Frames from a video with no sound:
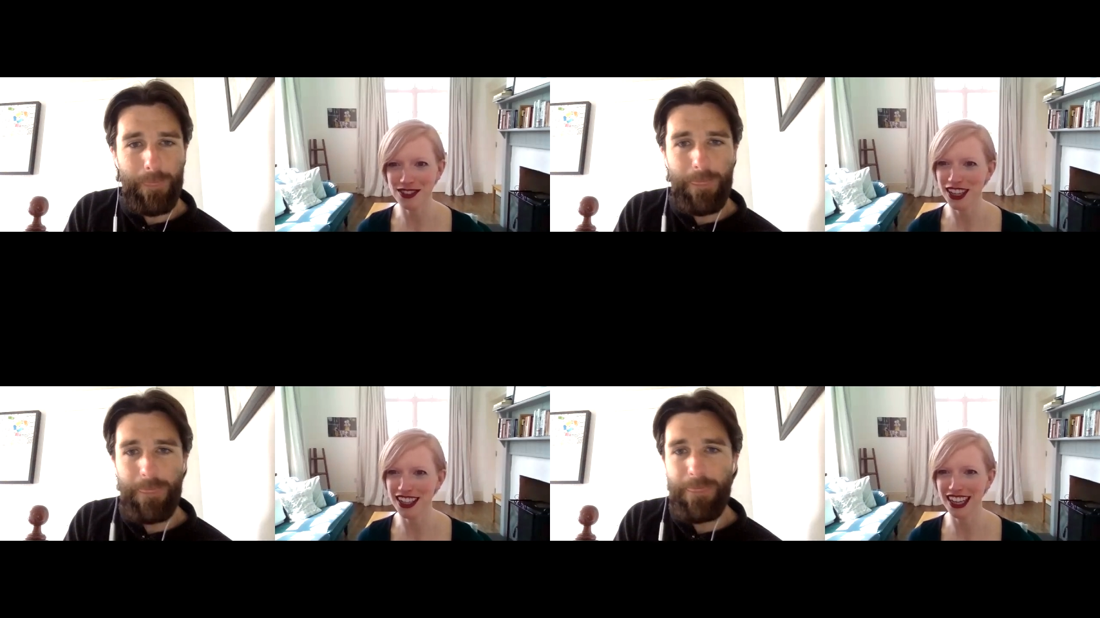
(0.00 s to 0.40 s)

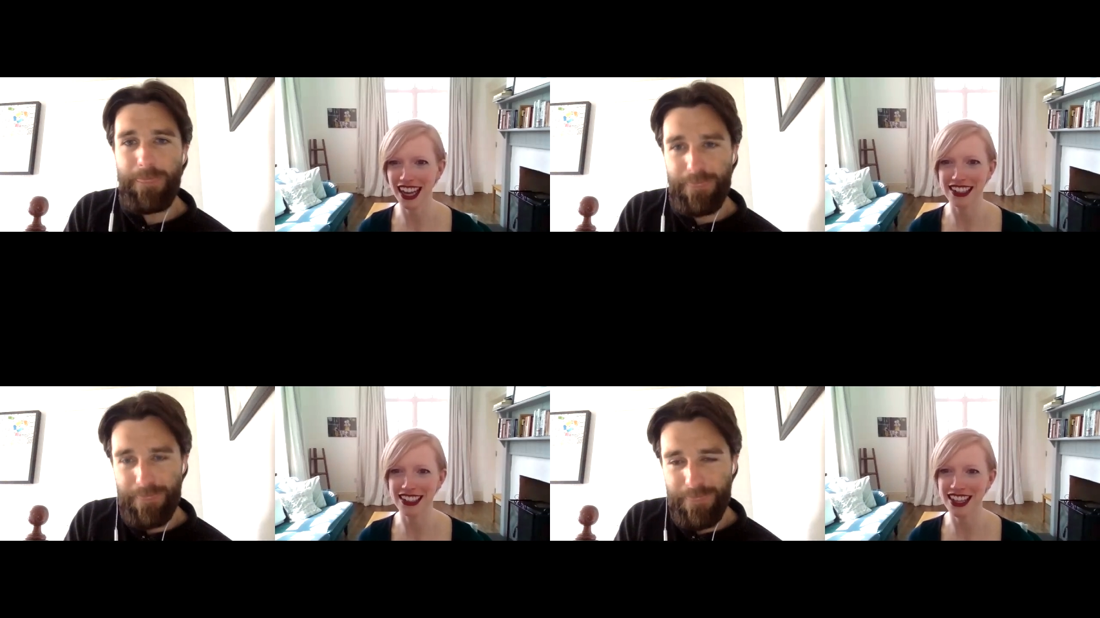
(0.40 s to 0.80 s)
Speaker 1: We're going to
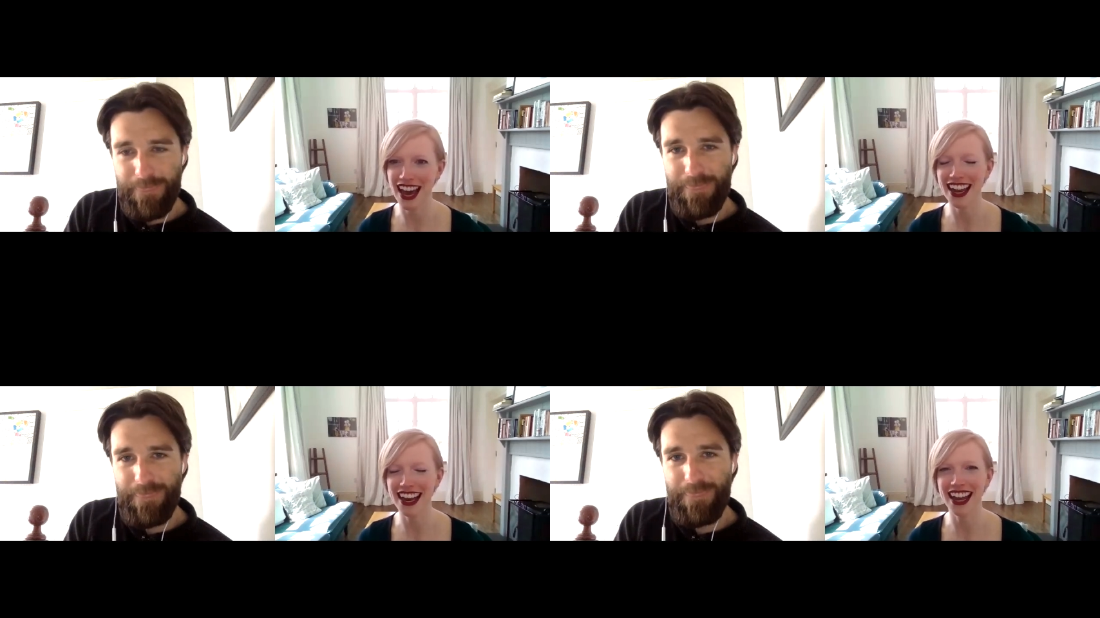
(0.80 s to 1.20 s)
get into
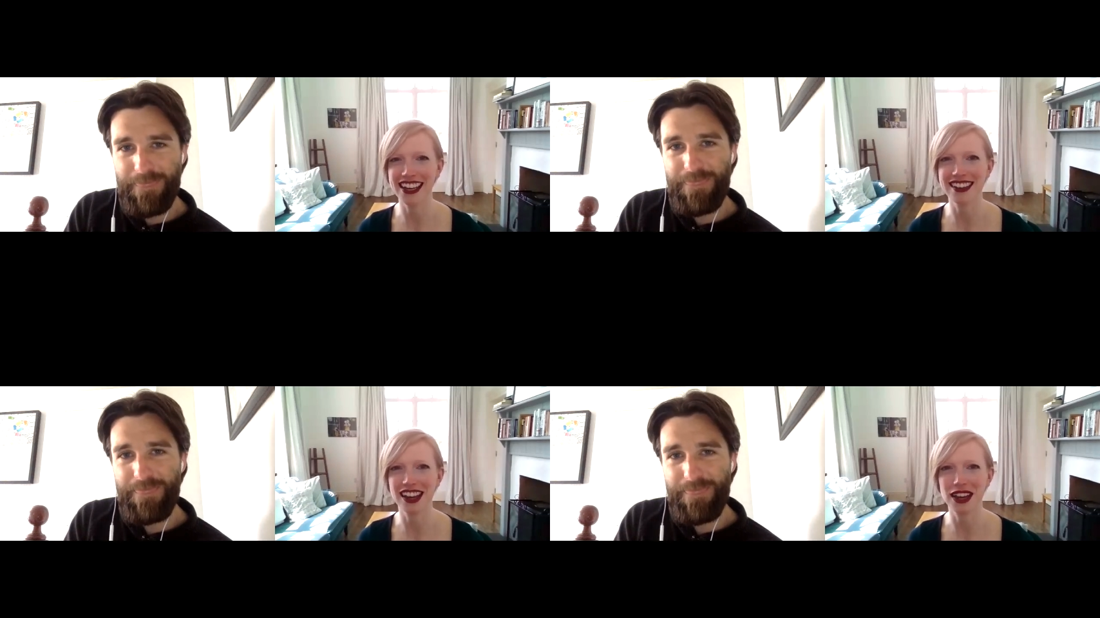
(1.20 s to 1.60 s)
that
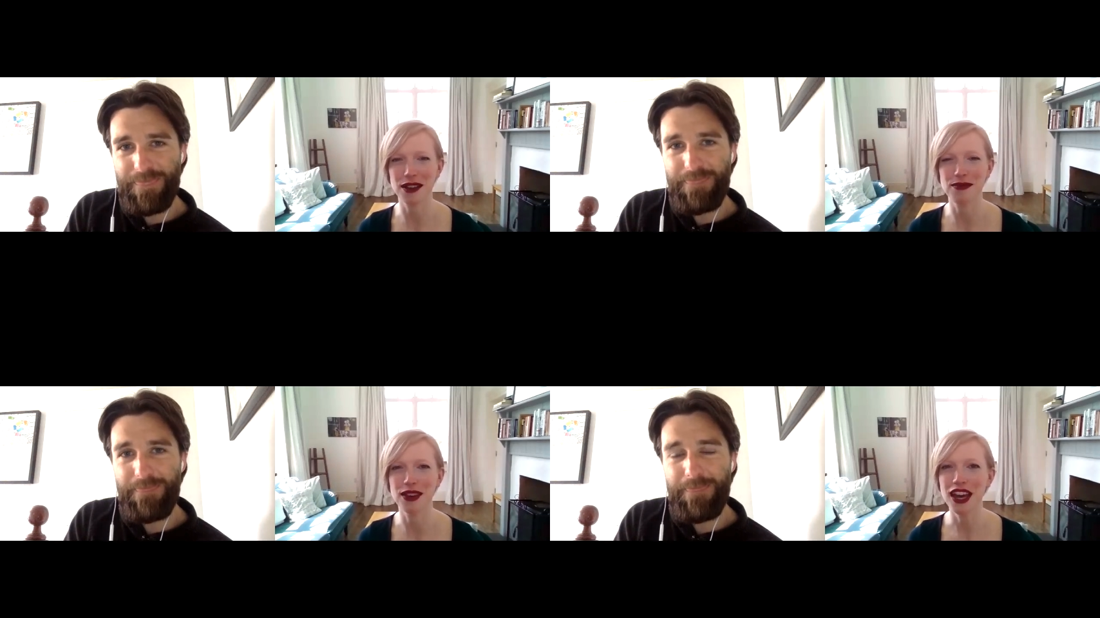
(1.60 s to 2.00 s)
and
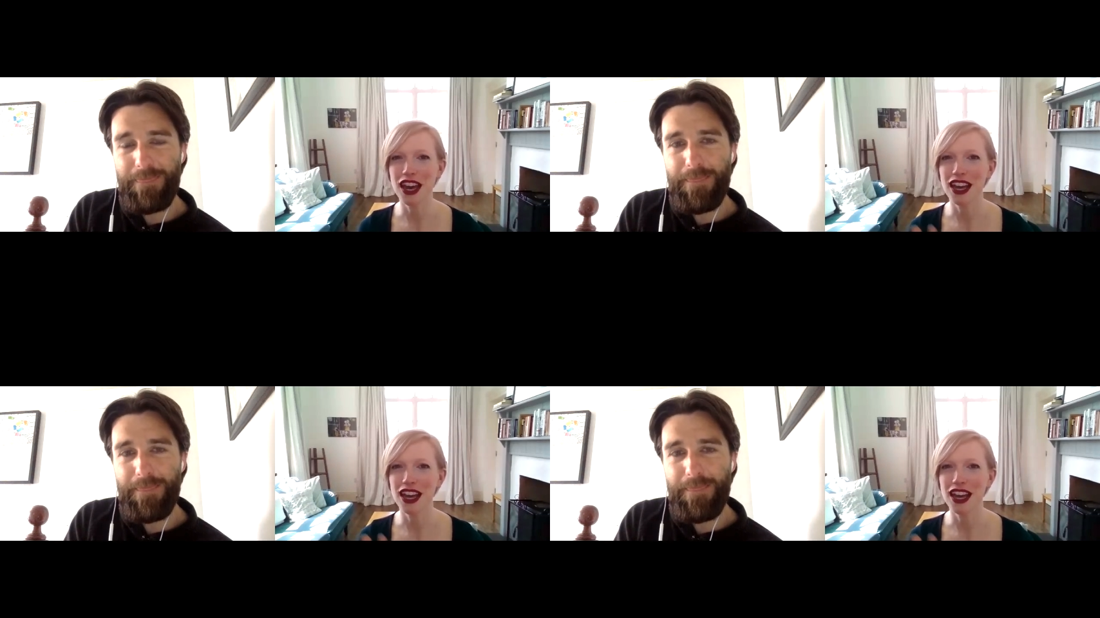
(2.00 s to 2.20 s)
um,